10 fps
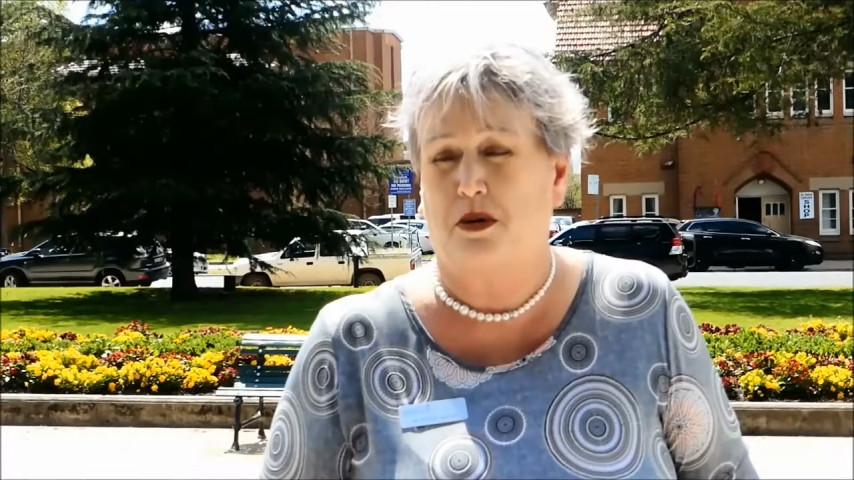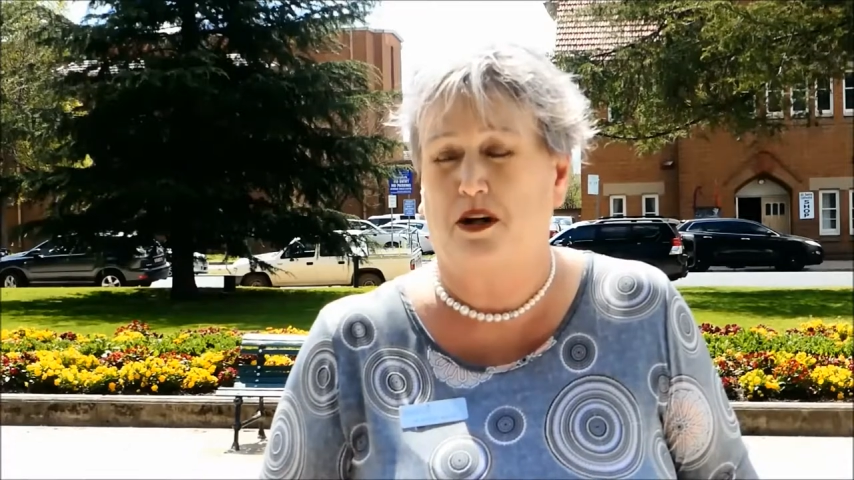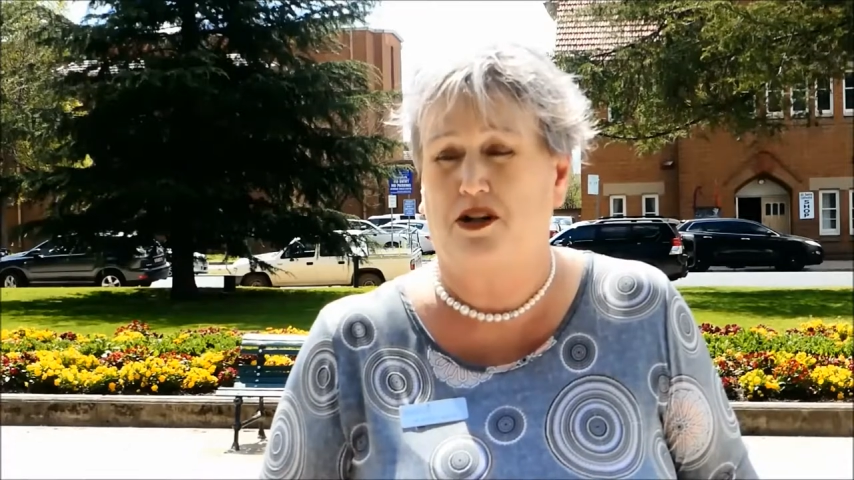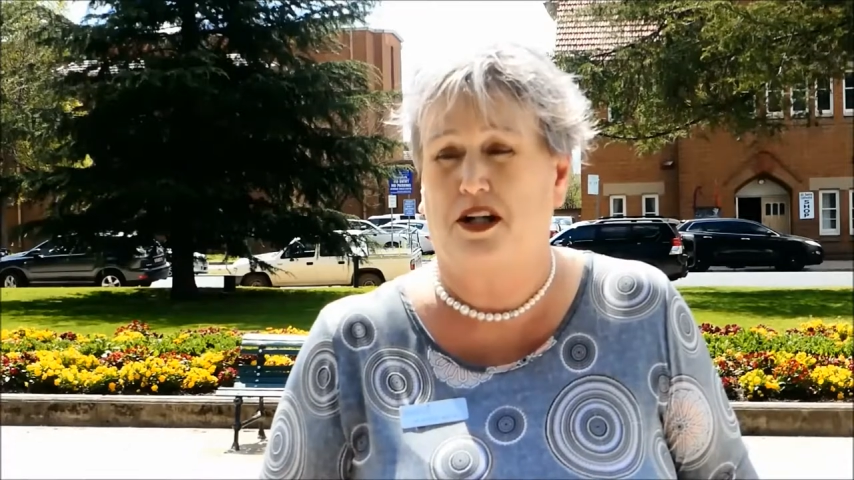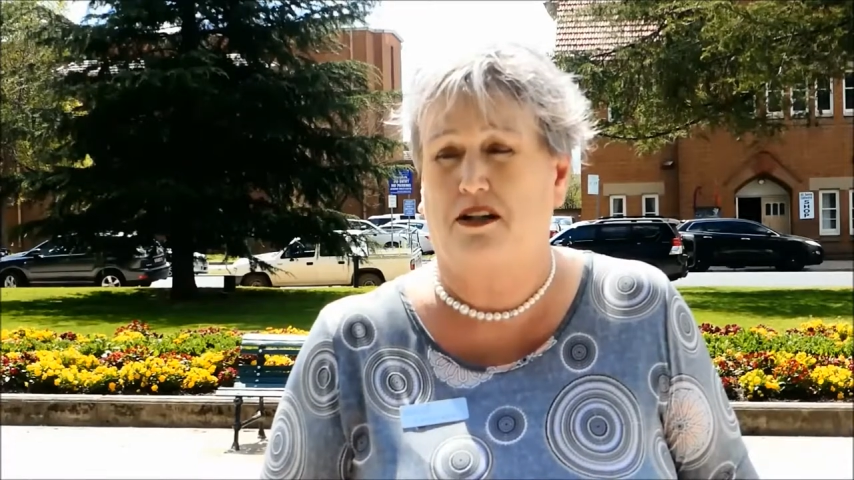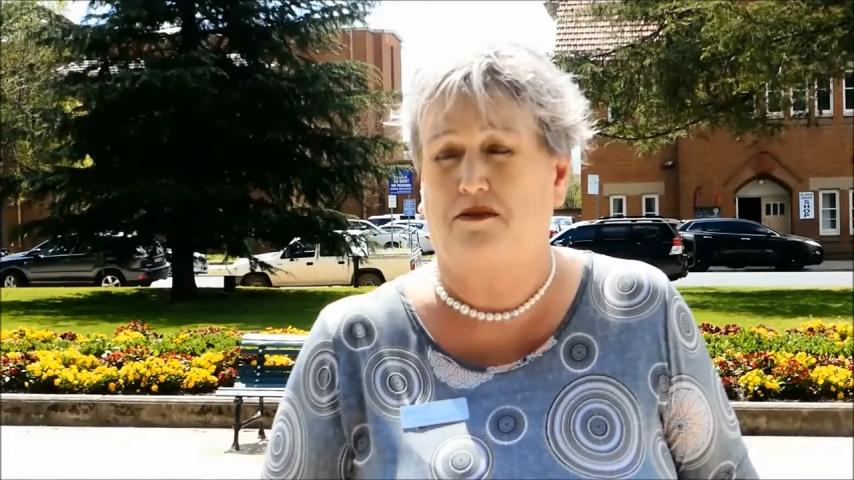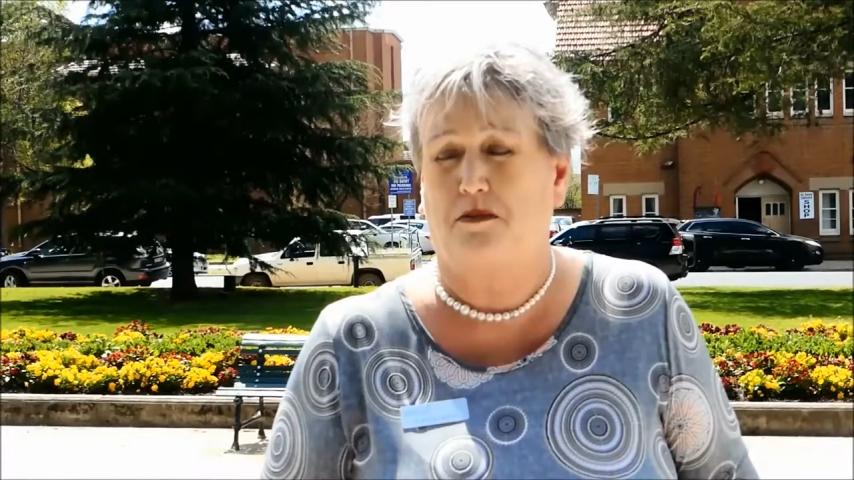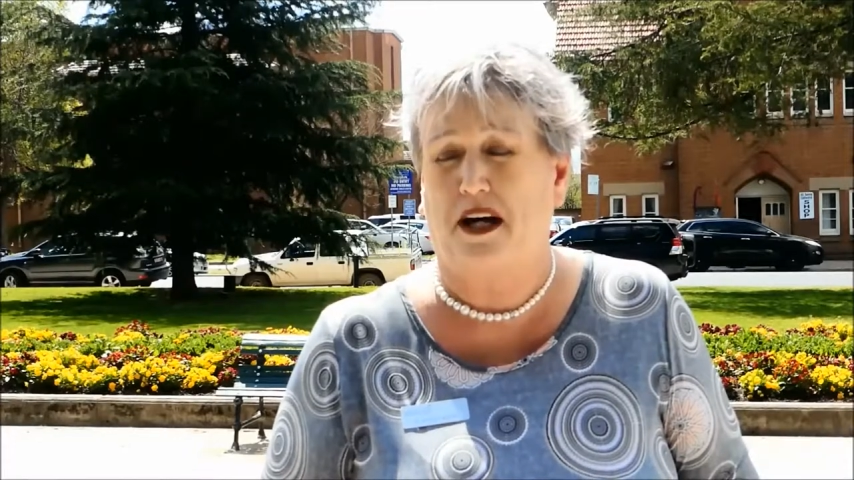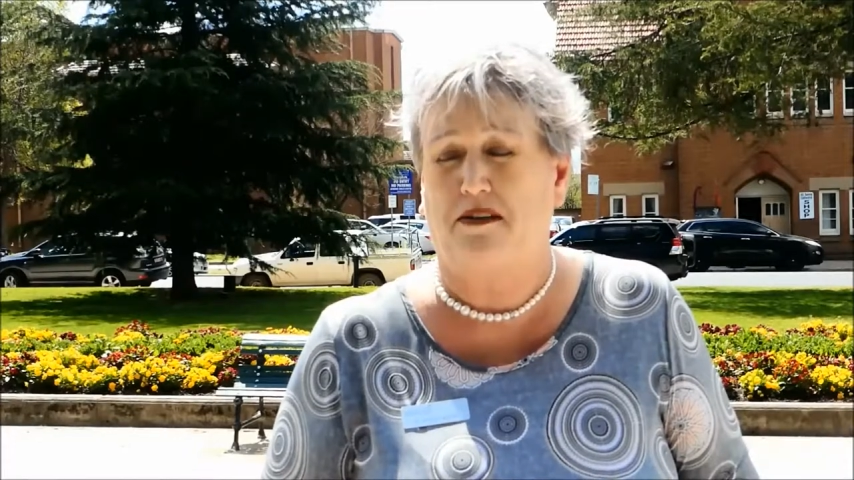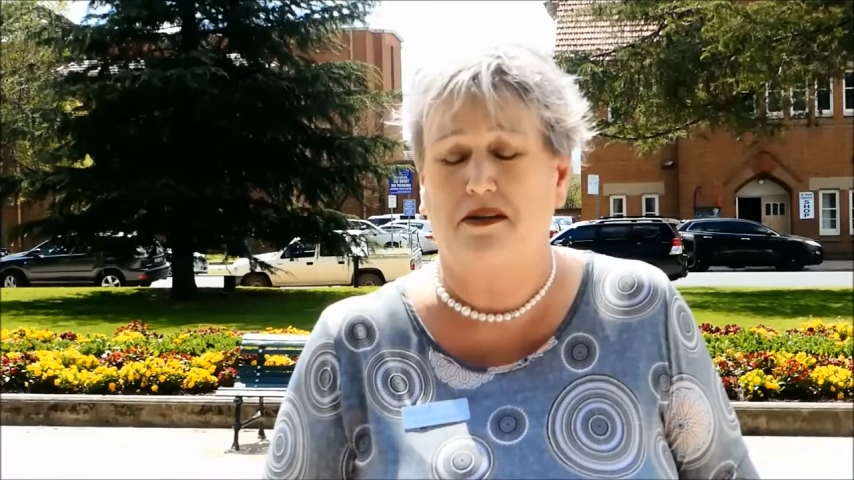project for
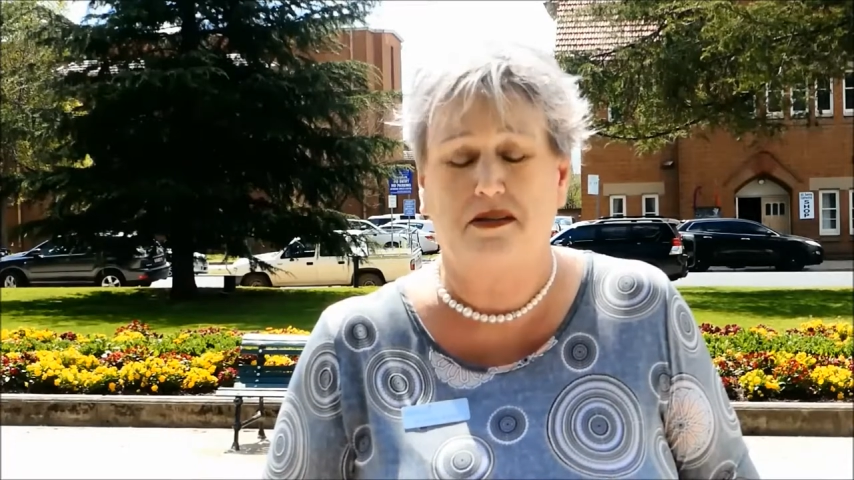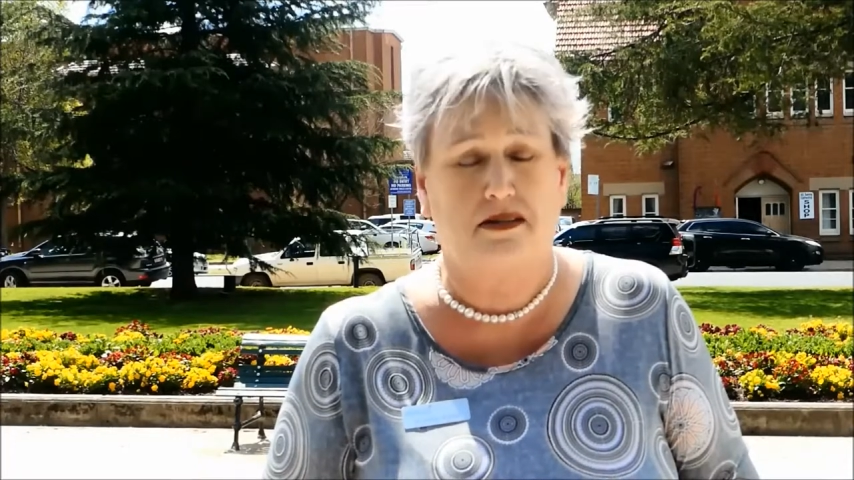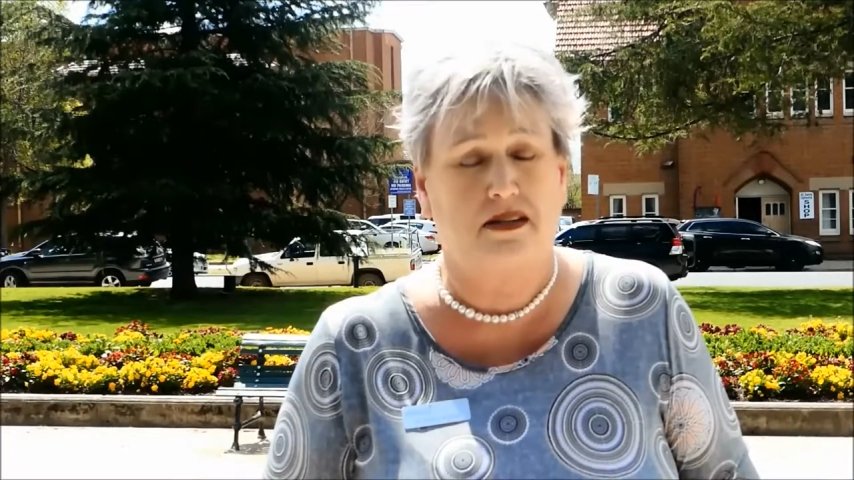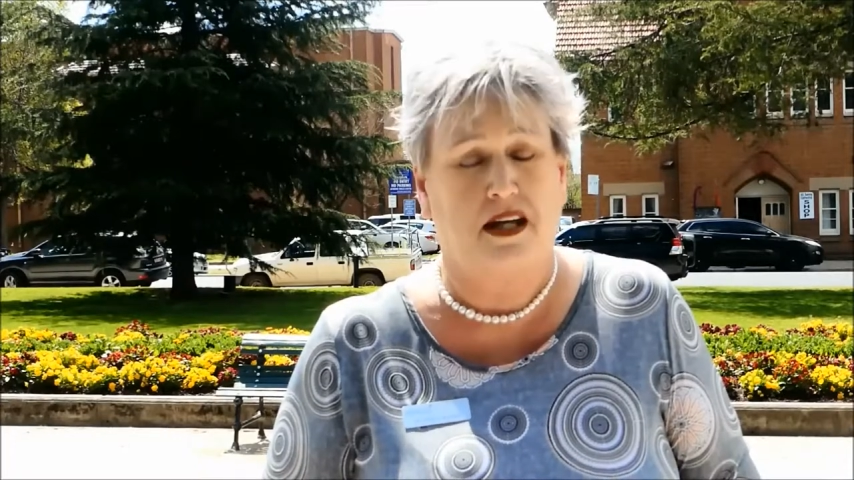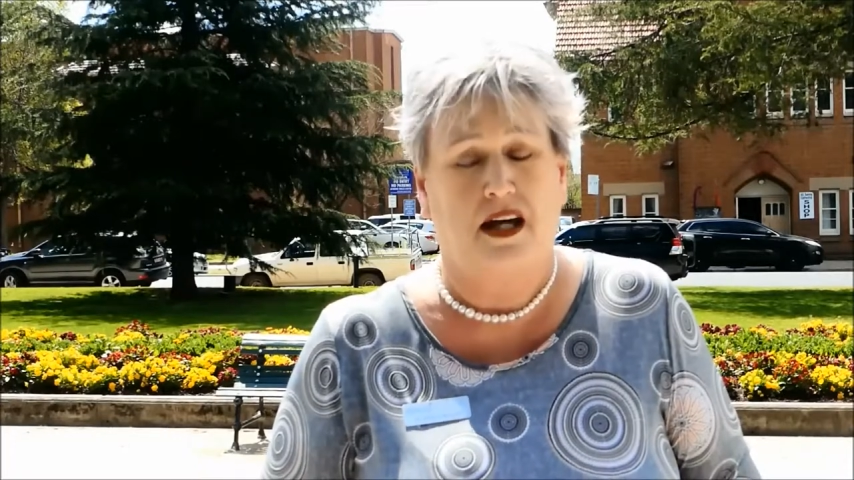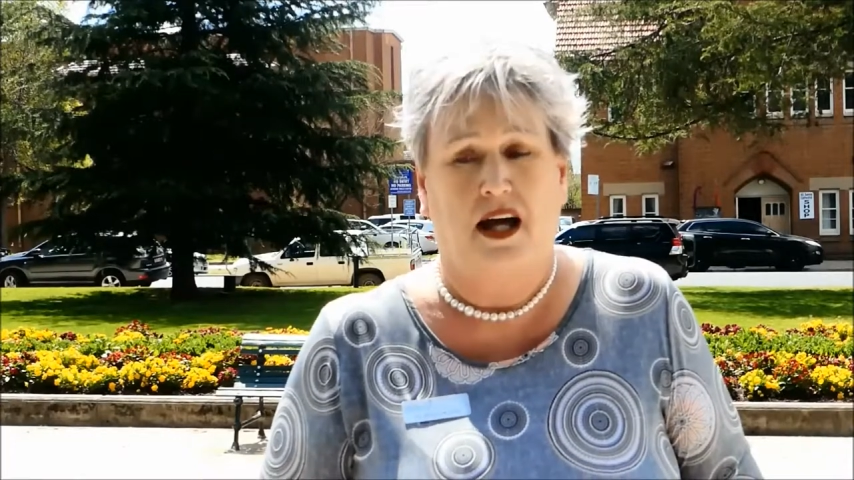Bathurst.